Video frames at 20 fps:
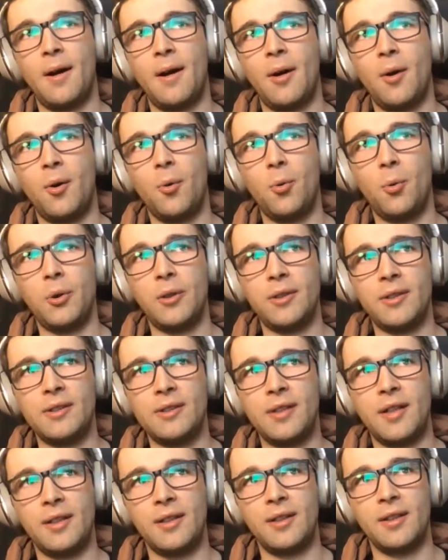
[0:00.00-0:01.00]
we
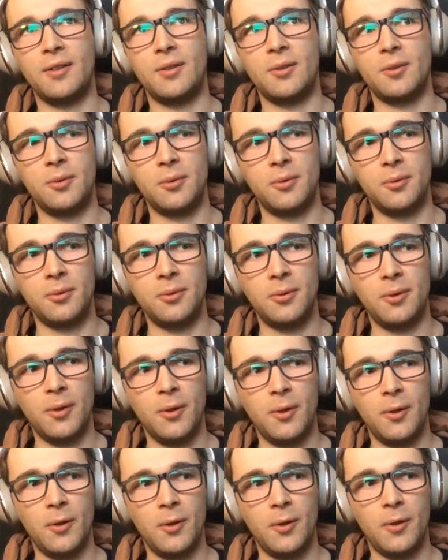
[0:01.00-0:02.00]
decided to
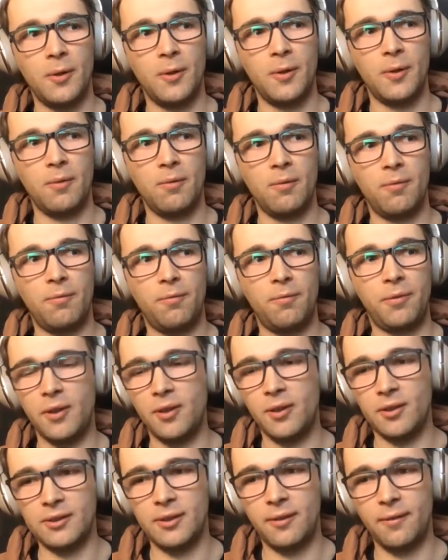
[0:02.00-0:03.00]

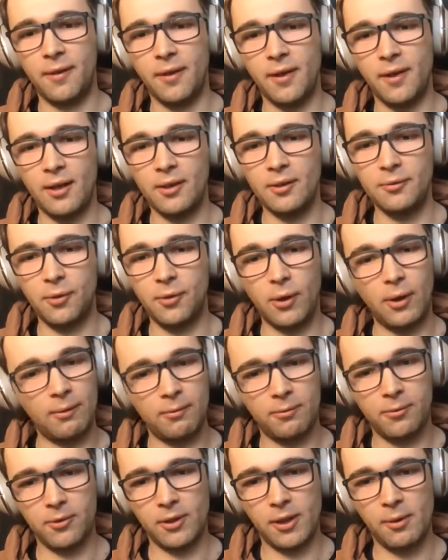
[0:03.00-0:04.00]
figure something out
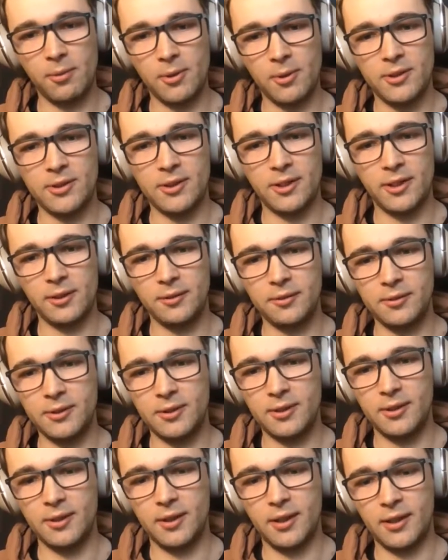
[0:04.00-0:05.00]
for ourselves
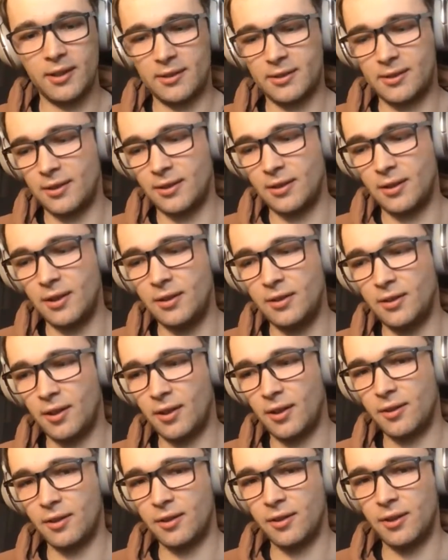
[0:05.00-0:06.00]
as an
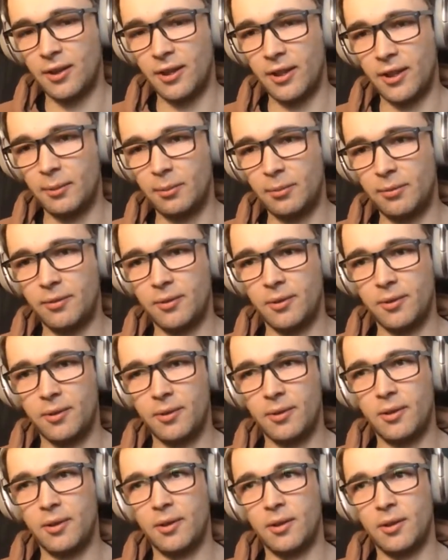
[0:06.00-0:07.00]
internal help
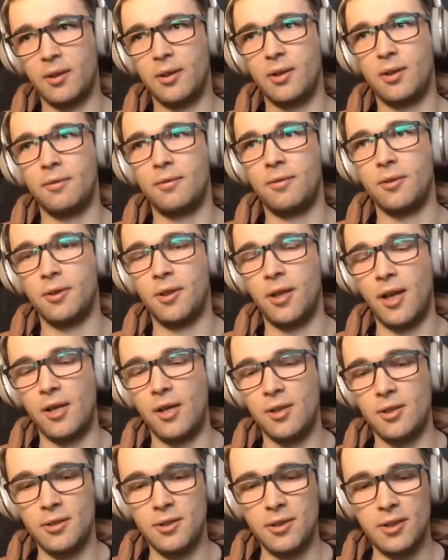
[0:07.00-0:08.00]
for the
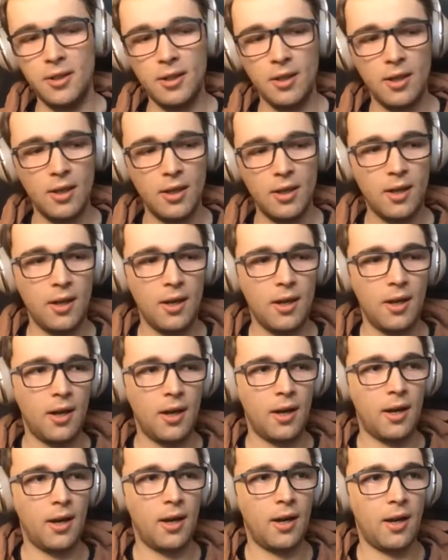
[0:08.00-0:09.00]
agency,
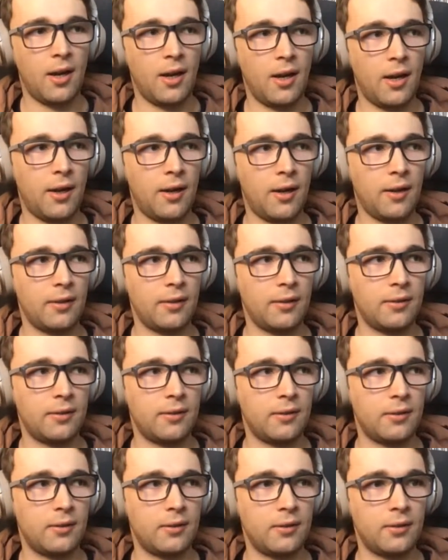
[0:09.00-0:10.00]
and
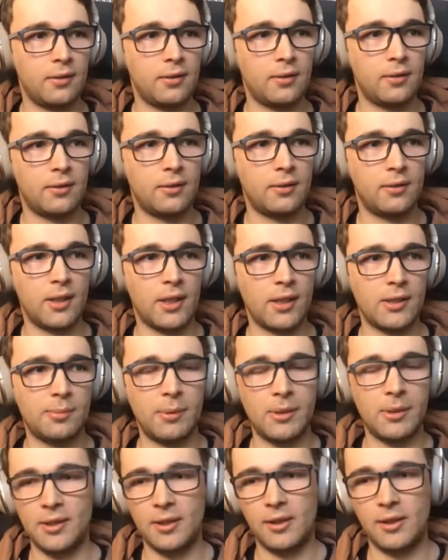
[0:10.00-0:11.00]
that's
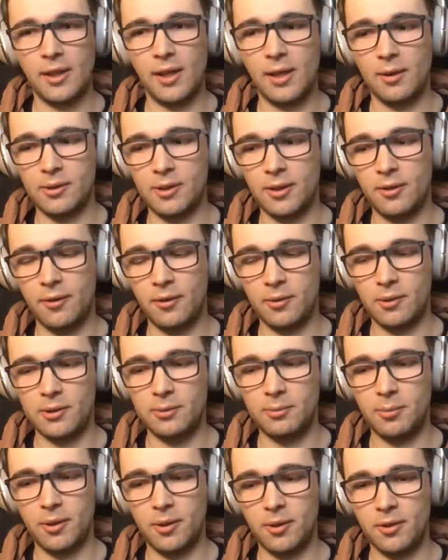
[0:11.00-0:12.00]
basically how Surfer was
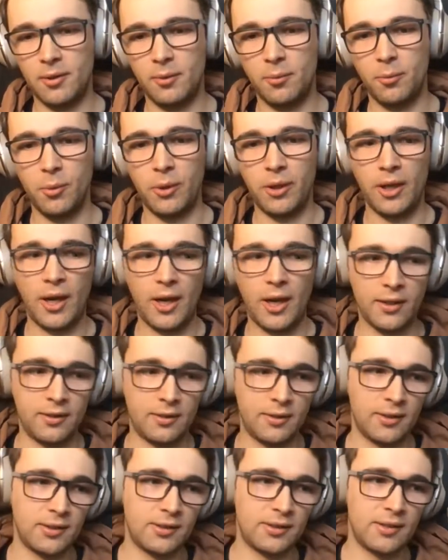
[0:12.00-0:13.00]
born. We had
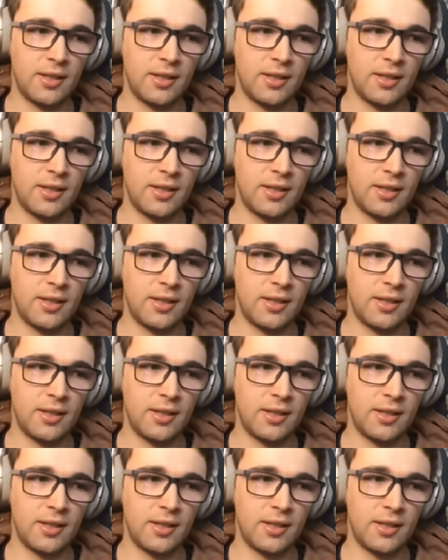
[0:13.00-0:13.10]
this